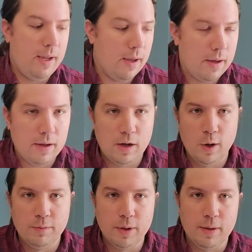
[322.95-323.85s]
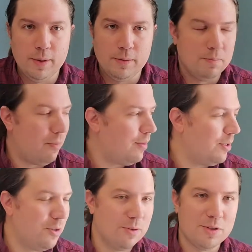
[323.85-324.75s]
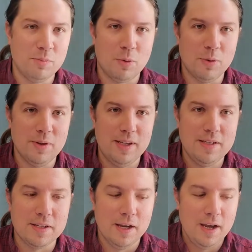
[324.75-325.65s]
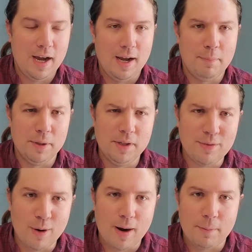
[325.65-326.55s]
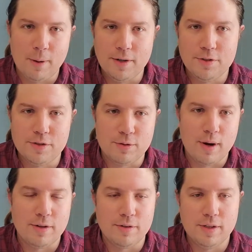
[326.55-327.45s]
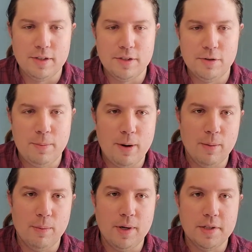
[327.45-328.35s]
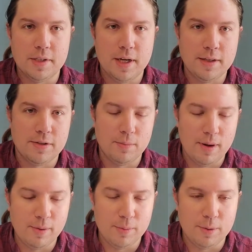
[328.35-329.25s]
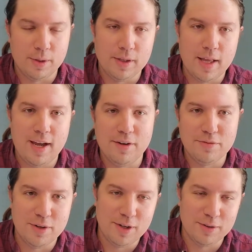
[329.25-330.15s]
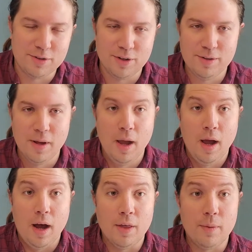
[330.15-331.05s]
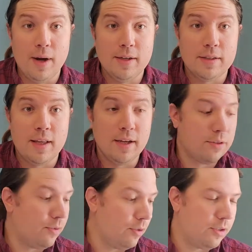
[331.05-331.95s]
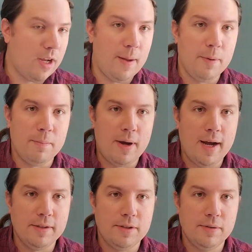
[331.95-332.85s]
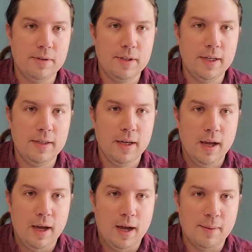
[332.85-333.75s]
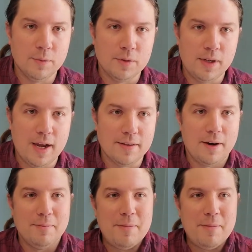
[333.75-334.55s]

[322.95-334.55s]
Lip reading: Hopefully I'll be maybe doing some more of these. I believe our operations director needs a new pair of breeches cut, so maybe we'll get that on video and show it. Otherwise, thanks for stopping by, tuning in. We'll see you out there.